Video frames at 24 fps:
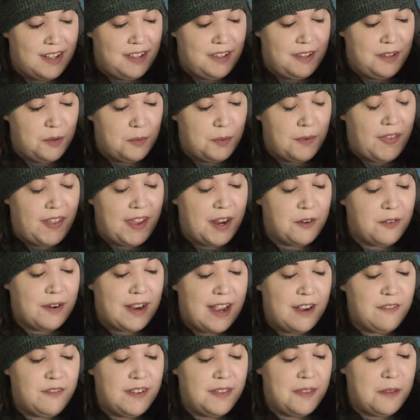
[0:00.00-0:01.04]
When they
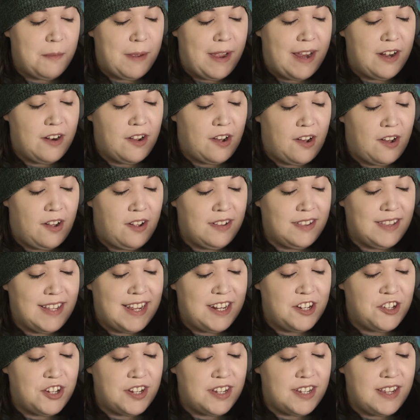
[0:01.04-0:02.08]
arrived in the main hall,
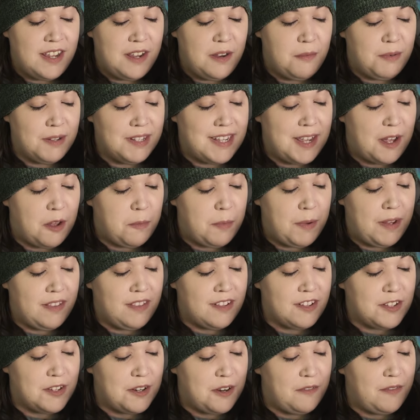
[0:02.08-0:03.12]
Lan Jingyi was helping
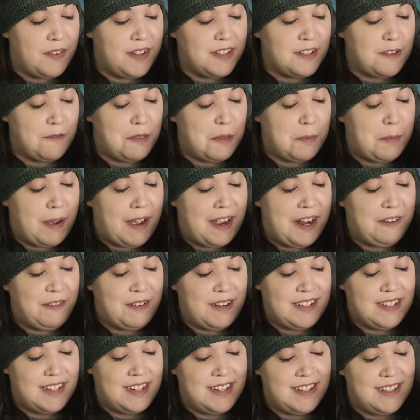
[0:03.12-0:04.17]
the servants of the Bai
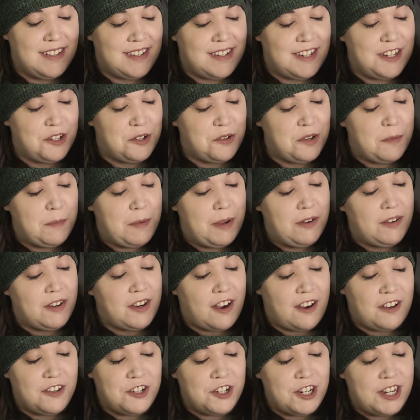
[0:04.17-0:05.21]
residence distribute
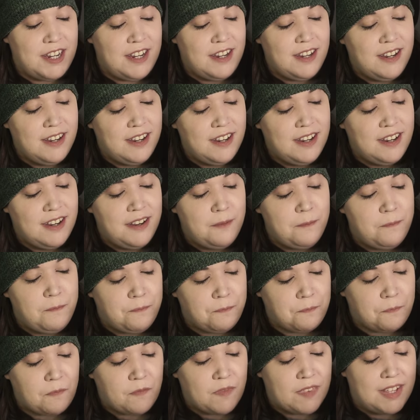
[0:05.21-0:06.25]
congee.
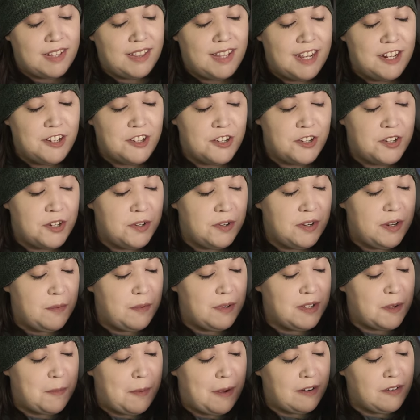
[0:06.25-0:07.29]
Lan Sizhui
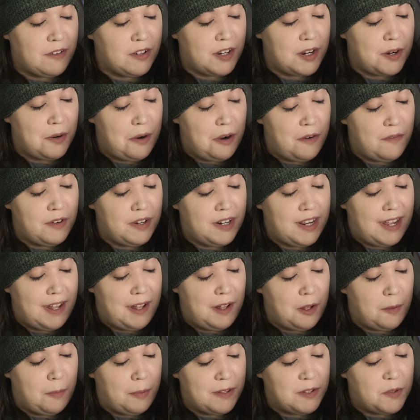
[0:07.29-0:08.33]
was about to go over to
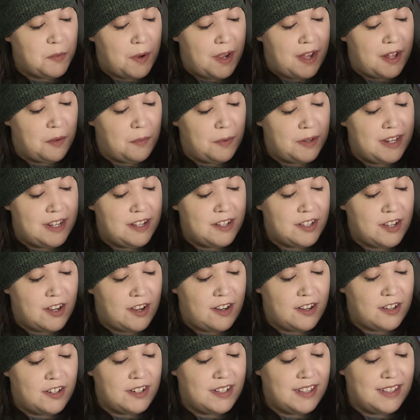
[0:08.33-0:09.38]
help as well when he
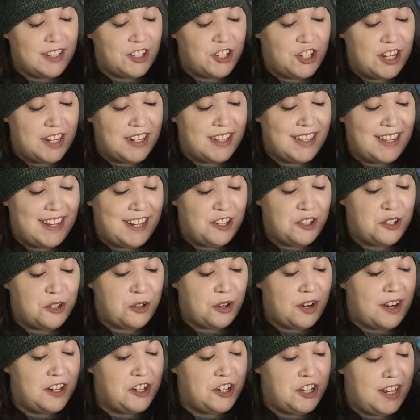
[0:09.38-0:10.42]
saw Jin Ling
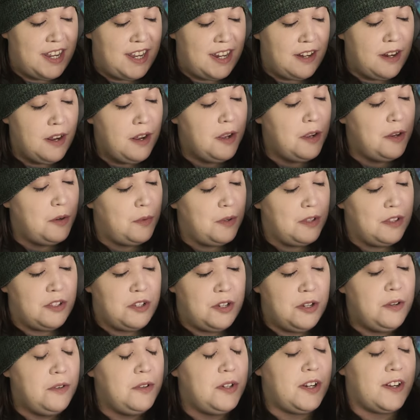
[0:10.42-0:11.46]
trudge in with
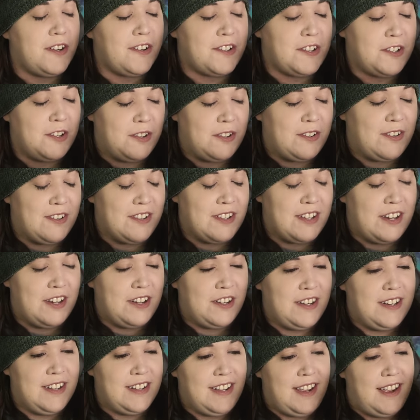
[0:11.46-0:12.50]
two dark circles
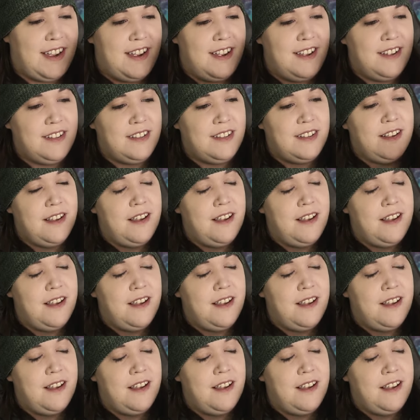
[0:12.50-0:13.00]
under his eyes.